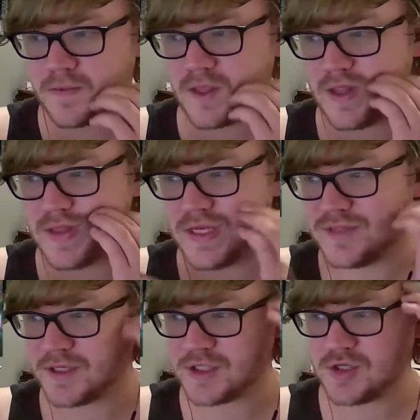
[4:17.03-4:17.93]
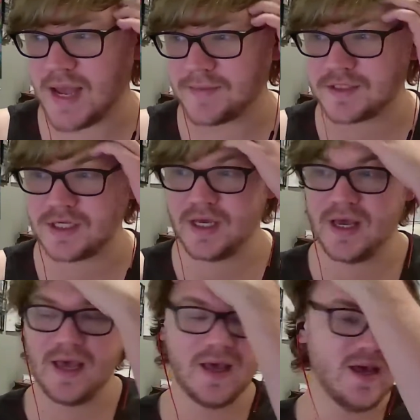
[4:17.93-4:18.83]
The spells and traps,
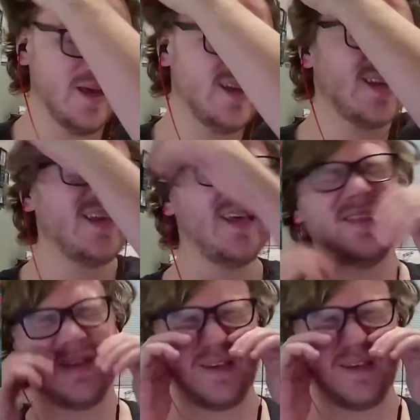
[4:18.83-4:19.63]
the